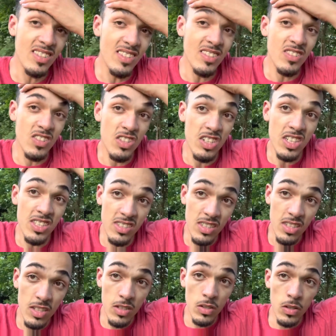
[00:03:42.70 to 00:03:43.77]
it's crazy
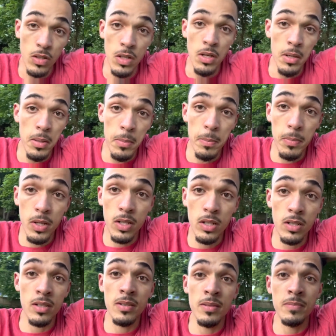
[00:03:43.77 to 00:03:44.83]
though. But,
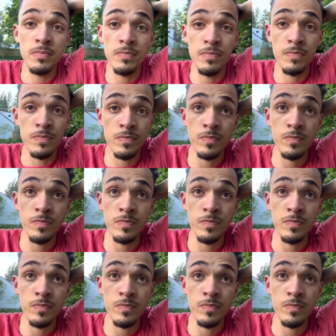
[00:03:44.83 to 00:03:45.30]
um,